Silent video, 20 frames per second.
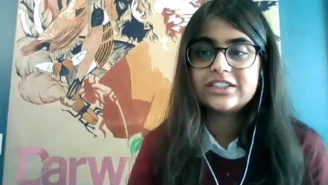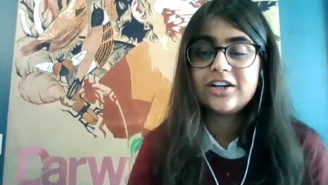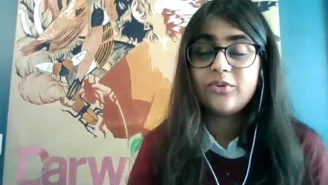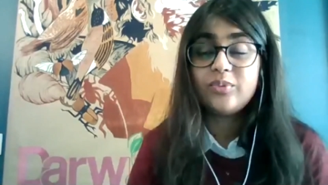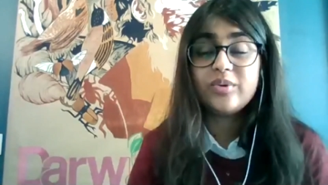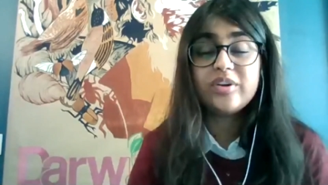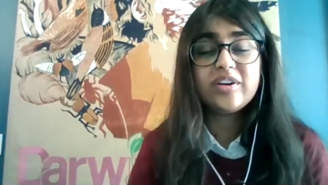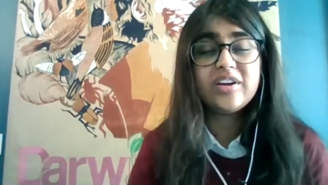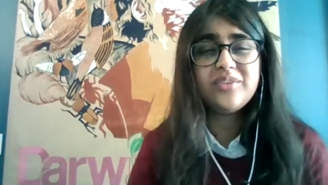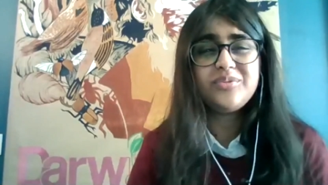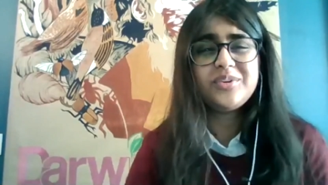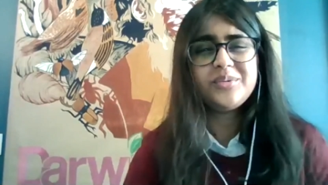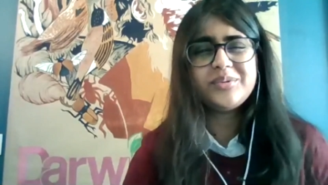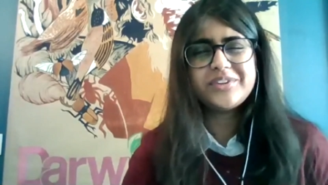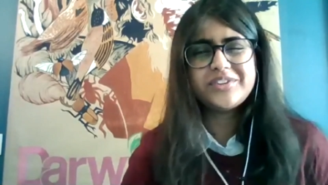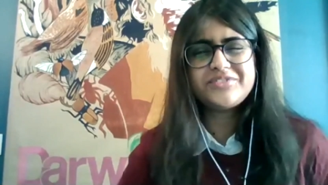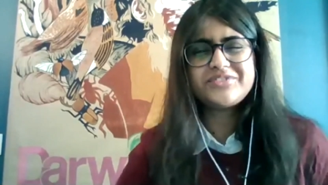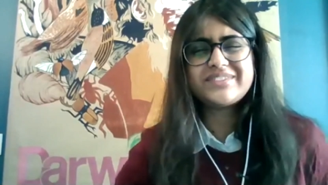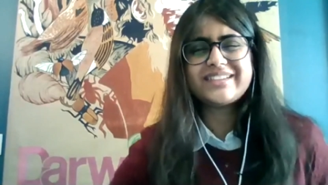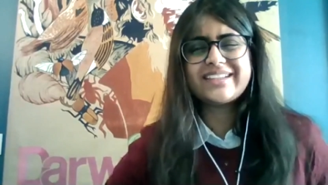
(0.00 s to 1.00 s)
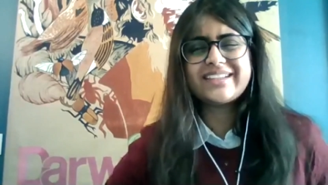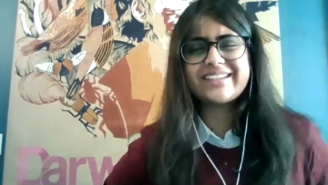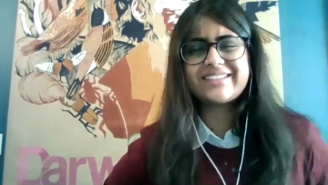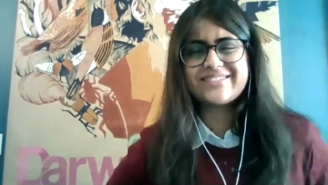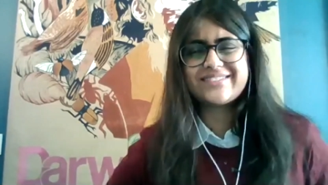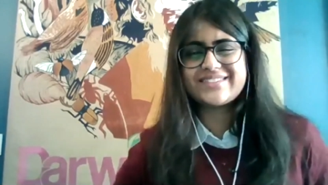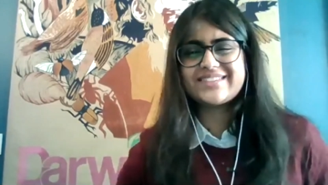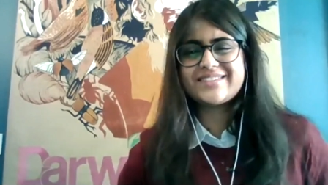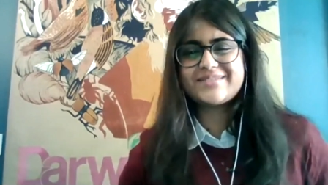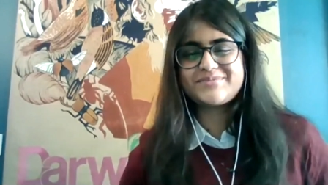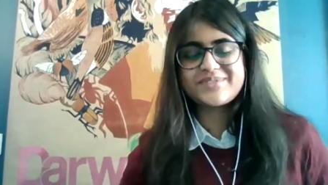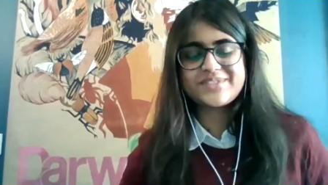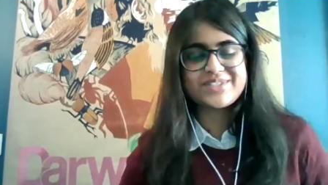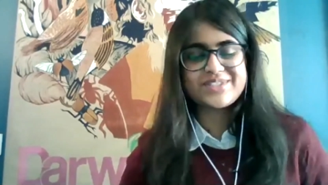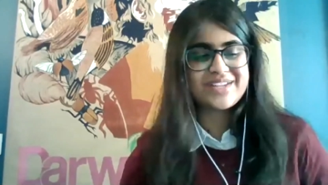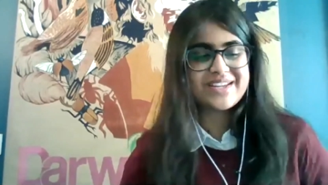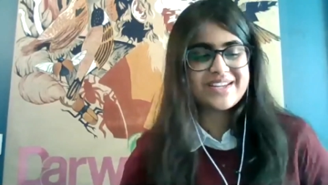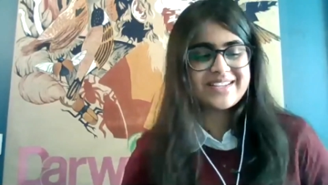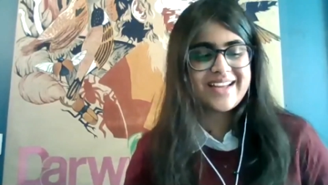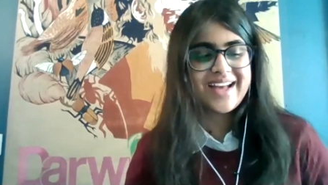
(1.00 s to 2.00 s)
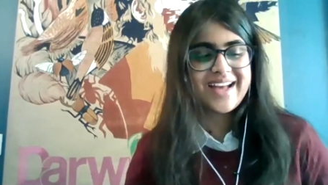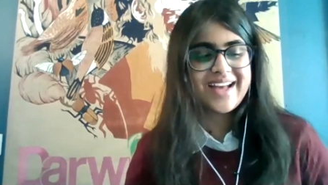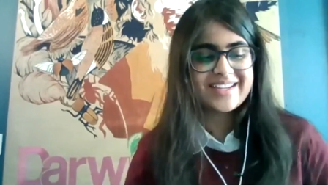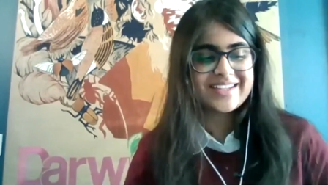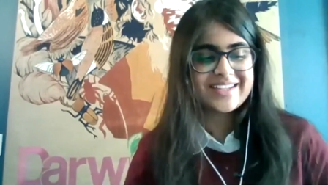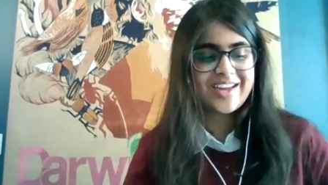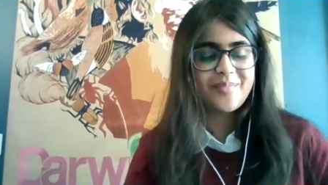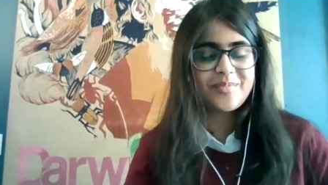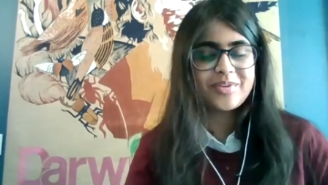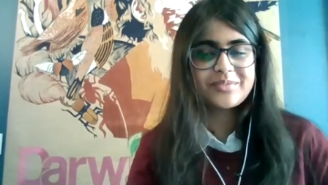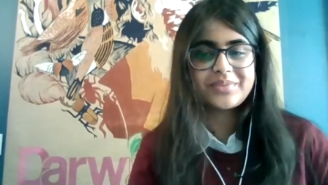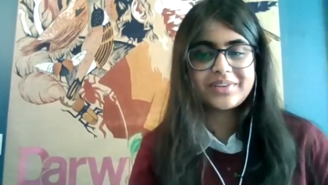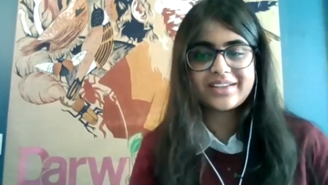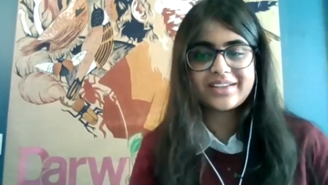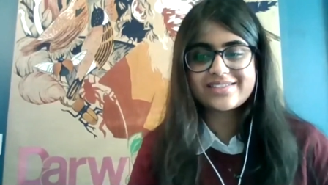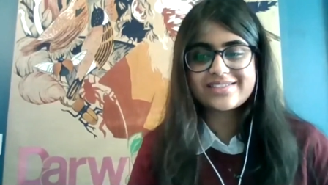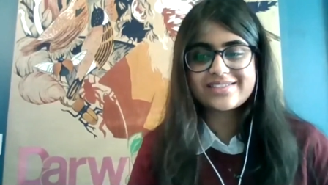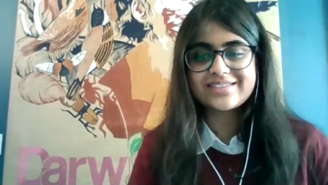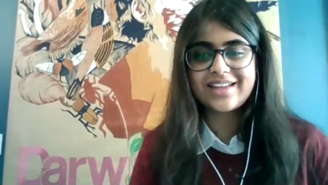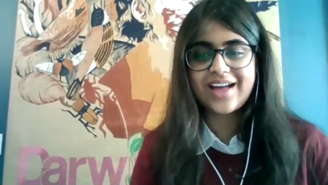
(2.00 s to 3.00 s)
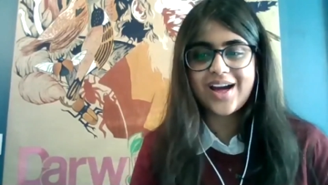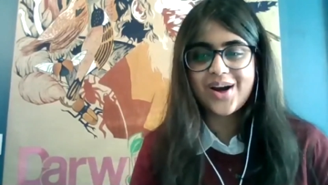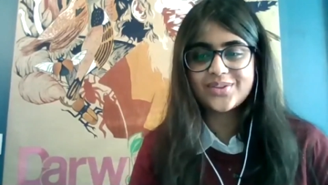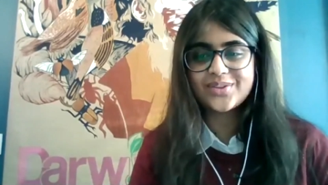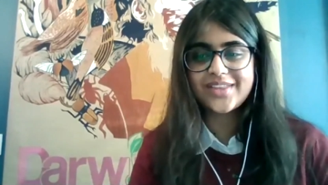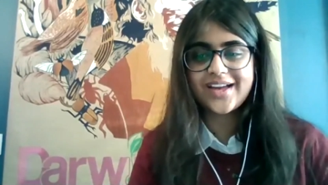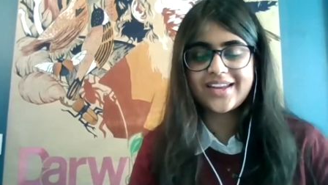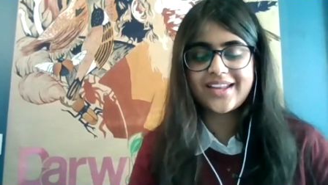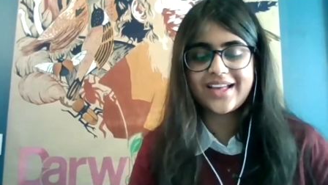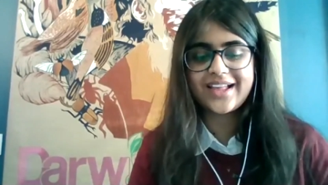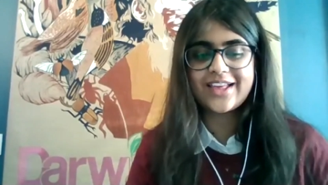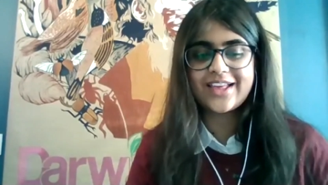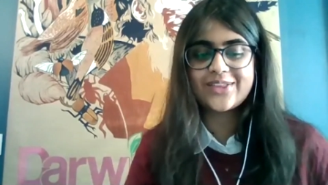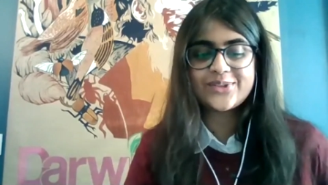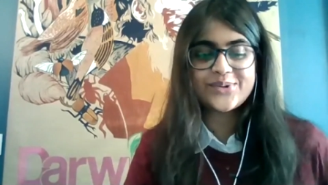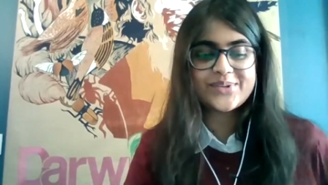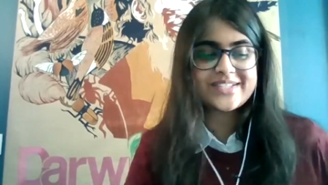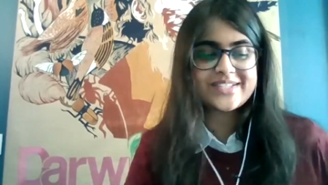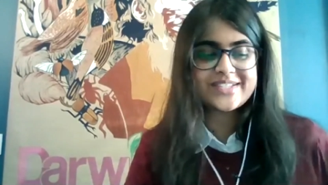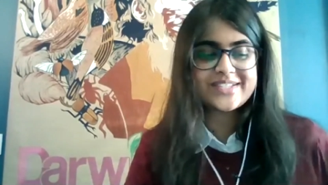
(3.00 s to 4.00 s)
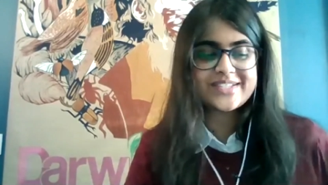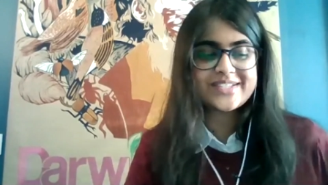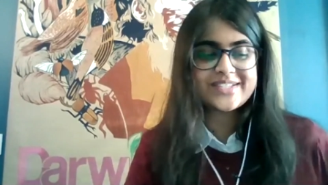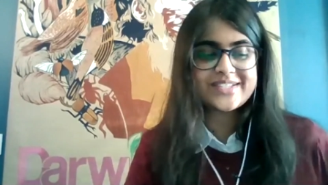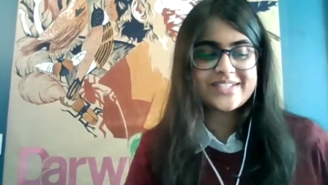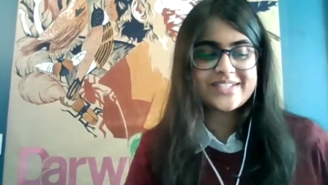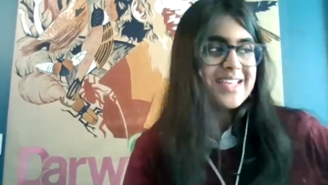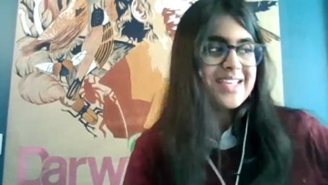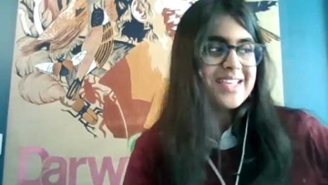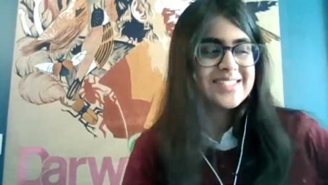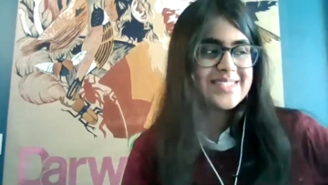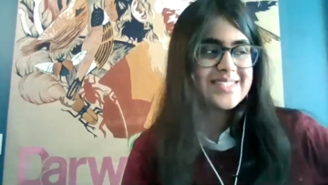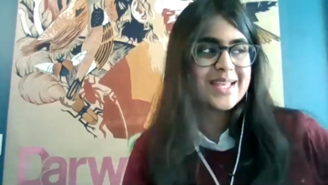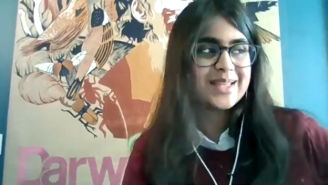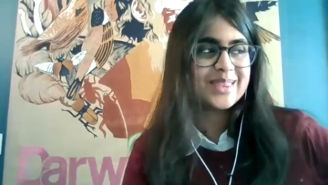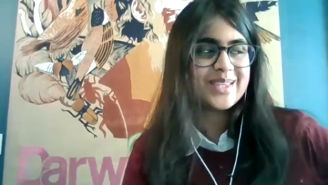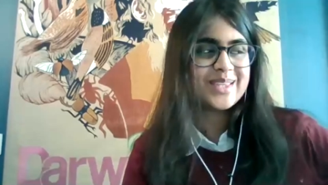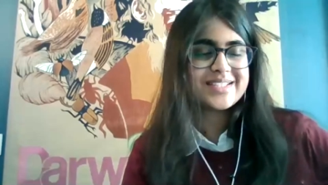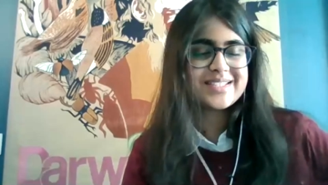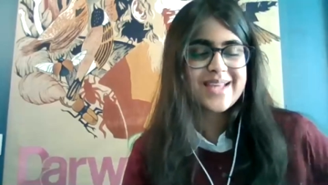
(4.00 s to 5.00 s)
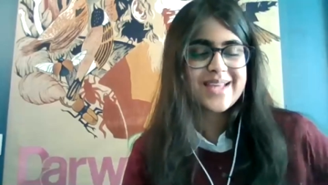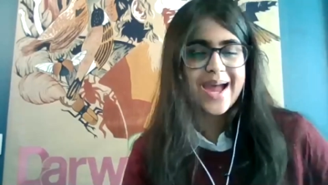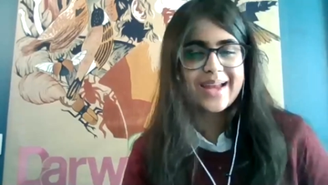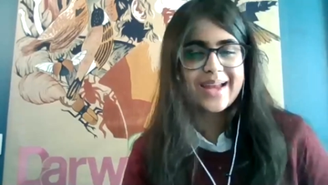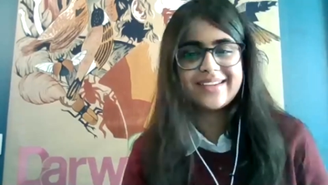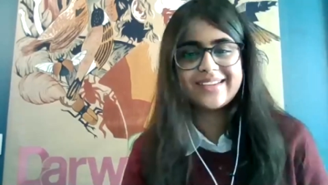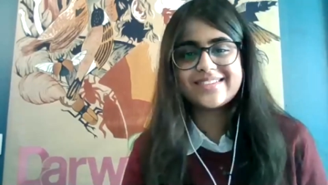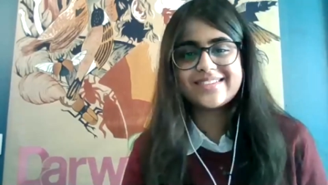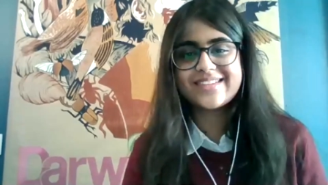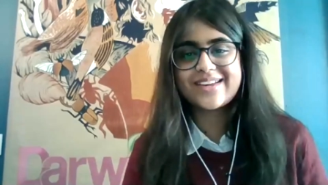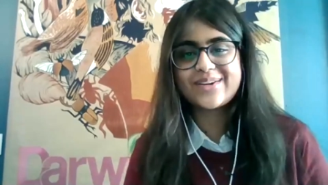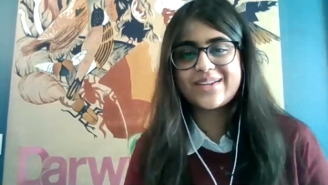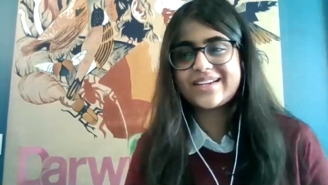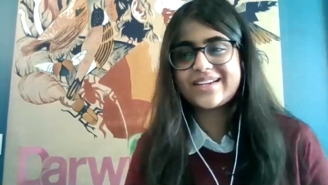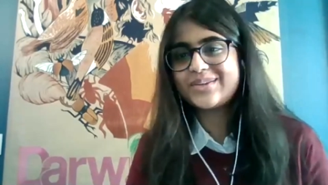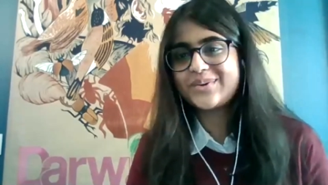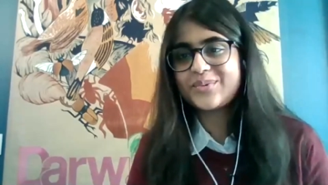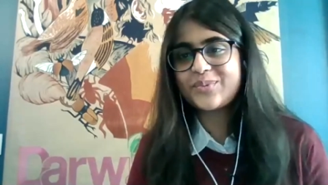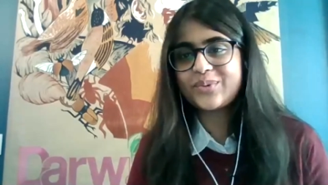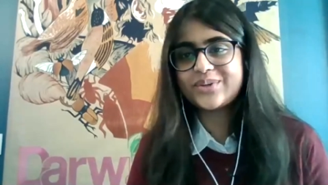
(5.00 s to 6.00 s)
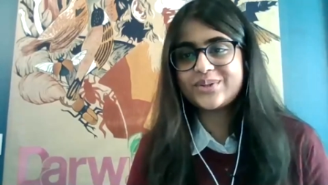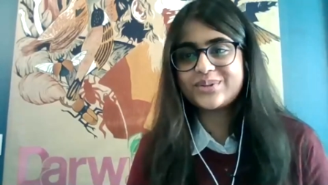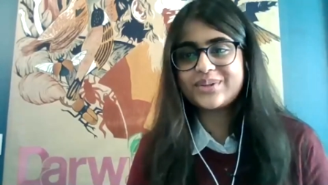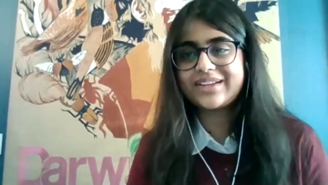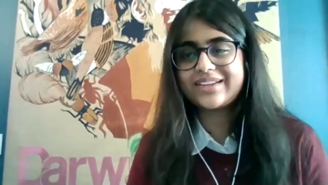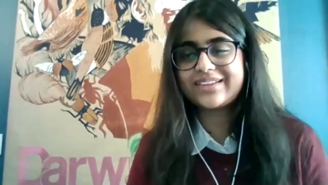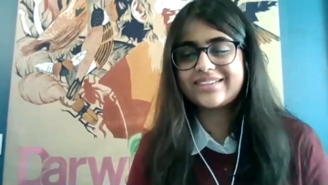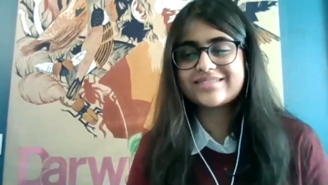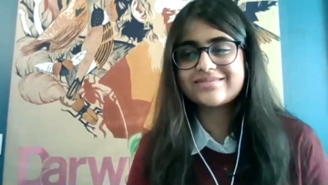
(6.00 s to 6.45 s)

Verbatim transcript: We we would have like really appreciated Harry coming because now that Alejandro is like set these standards I really don't want to like